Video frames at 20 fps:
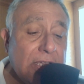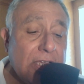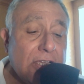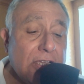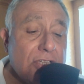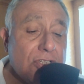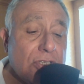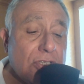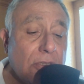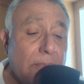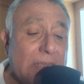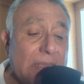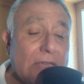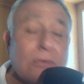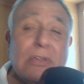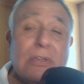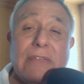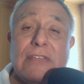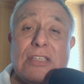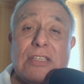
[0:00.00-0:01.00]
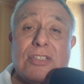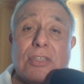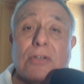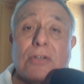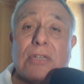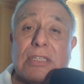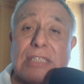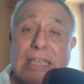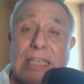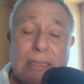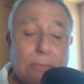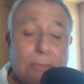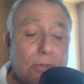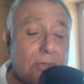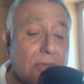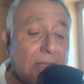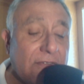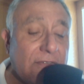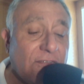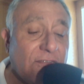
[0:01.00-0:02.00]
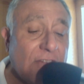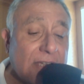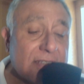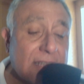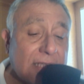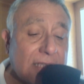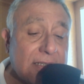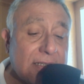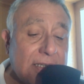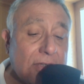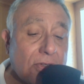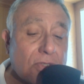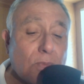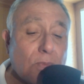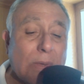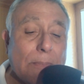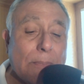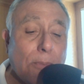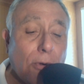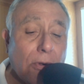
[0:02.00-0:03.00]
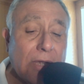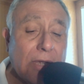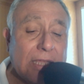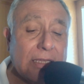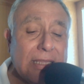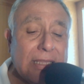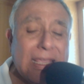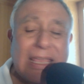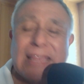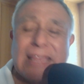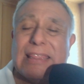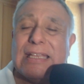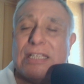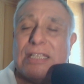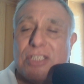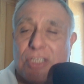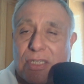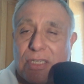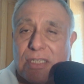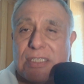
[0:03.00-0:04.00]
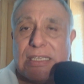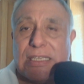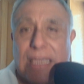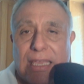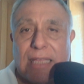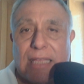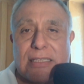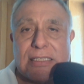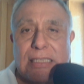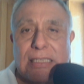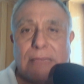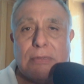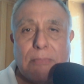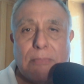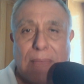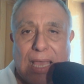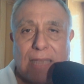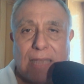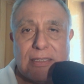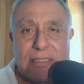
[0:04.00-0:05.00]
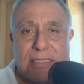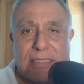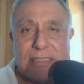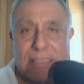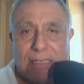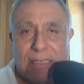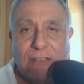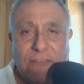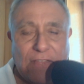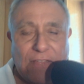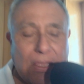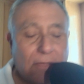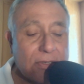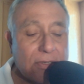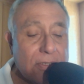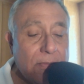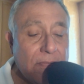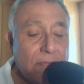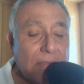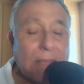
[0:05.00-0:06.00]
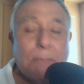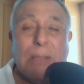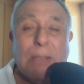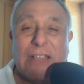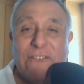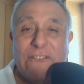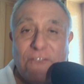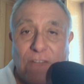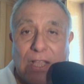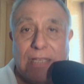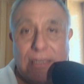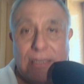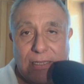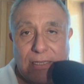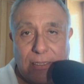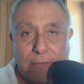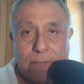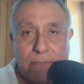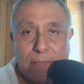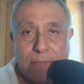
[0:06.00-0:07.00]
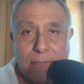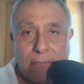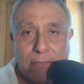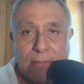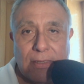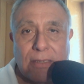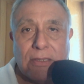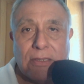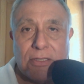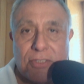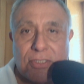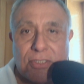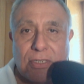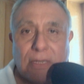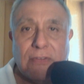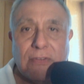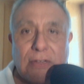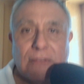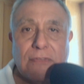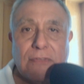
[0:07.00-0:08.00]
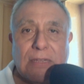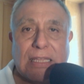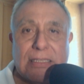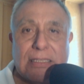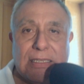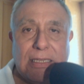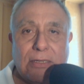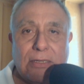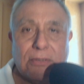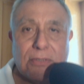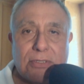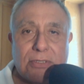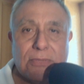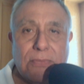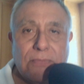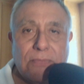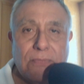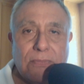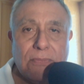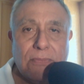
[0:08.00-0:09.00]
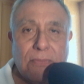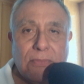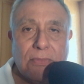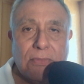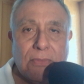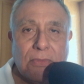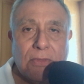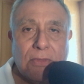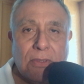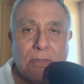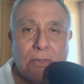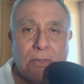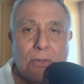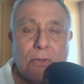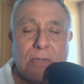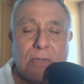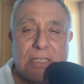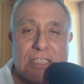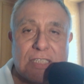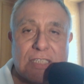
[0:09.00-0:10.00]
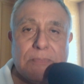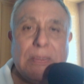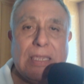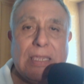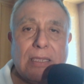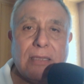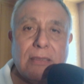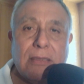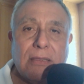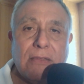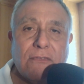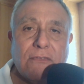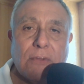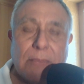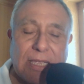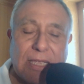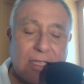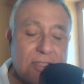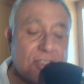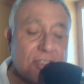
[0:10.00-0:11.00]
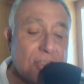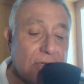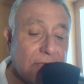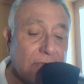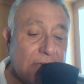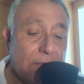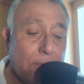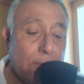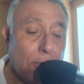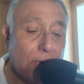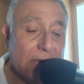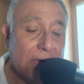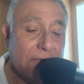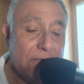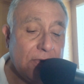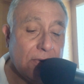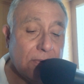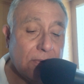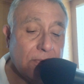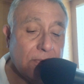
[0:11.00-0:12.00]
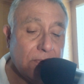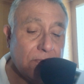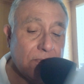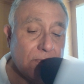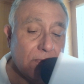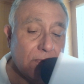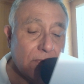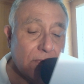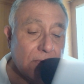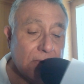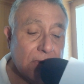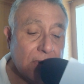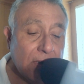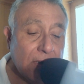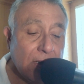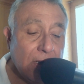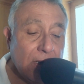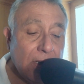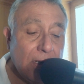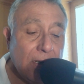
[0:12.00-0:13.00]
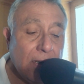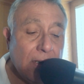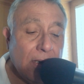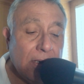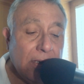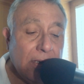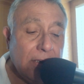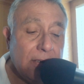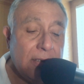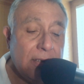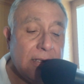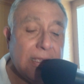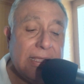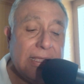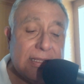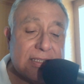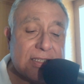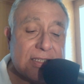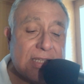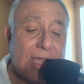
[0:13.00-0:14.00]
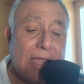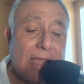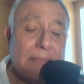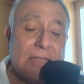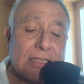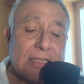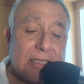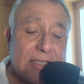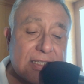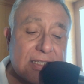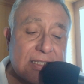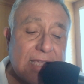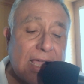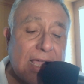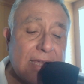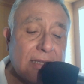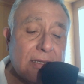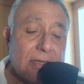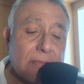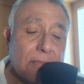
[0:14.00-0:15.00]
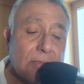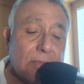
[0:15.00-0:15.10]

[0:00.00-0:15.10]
should be Univision, Telemundo, and Fox Latino's reporting that just can't seem to balance itself out by finding conservative Latinos who can speak from a conservative point of view. It's time that the silent